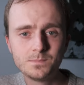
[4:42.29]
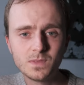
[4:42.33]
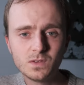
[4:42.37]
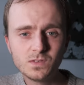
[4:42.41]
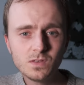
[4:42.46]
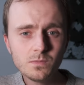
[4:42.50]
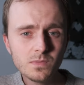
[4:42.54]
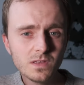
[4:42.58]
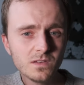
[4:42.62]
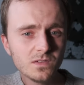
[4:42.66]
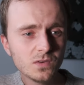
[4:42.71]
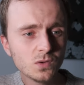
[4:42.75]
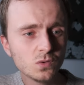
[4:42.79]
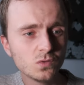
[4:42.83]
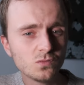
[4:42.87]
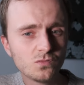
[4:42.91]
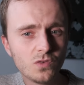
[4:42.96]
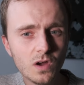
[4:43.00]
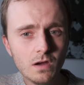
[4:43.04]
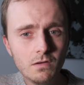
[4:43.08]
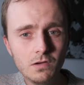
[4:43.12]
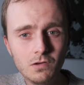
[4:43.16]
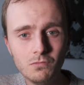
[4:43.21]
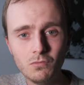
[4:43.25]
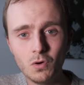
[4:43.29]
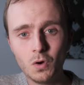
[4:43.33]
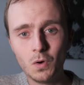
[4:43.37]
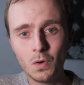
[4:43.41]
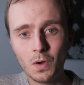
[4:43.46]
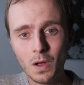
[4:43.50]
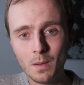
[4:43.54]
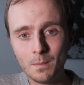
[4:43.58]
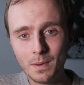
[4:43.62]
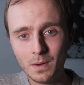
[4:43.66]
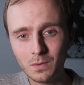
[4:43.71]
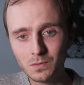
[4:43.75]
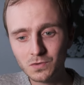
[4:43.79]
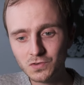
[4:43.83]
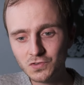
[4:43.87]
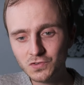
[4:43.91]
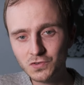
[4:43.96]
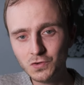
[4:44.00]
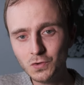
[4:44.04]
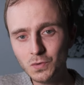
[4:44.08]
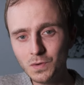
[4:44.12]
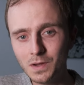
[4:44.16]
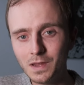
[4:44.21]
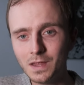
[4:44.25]
Now, something feels very wrong about
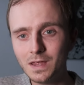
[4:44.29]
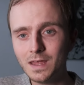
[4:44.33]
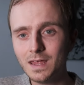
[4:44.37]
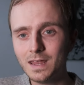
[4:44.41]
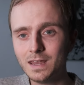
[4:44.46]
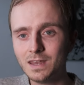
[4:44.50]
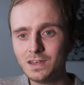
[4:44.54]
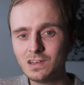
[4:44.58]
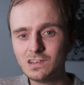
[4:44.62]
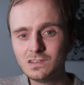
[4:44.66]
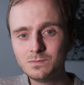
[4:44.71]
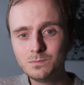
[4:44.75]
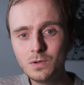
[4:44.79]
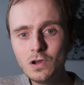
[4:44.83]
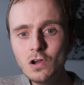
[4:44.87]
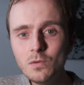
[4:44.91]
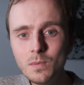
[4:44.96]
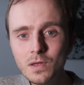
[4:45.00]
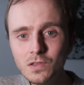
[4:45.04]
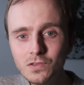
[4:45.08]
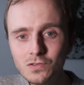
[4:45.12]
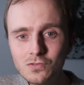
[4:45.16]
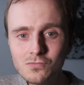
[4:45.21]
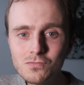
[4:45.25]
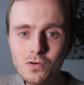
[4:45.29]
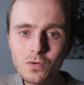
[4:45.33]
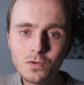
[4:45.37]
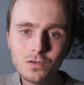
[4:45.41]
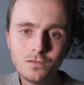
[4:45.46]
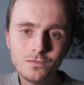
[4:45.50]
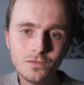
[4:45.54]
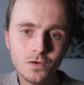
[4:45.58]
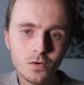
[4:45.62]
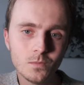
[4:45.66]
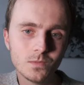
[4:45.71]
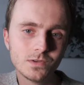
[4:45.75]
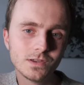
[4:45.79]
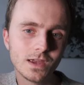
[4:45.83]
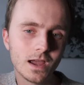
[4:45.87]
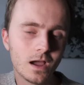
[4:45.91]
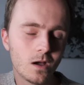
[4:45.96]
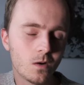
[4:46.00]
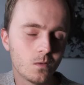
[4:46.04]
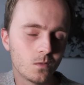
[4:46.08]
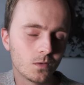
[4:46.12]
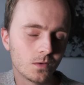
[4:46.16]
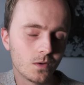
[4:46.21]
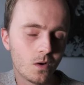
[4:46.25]
shooting an experimental roll of film when you're
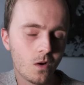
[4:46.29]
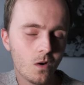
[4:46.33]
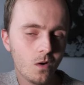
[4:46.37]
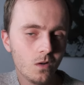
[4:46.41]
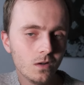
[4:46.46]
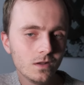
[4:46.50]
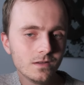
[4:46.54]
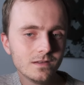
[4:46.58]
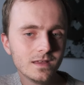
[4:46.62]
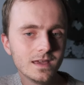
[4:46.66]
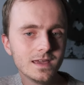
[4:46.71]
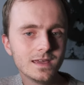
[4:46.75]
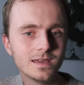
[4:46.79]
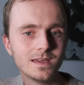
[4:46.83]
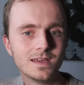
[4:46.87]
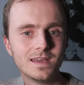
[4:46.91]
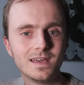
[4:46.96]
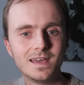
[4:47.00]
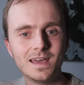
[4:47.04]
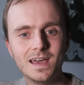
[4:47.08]
out on holiday,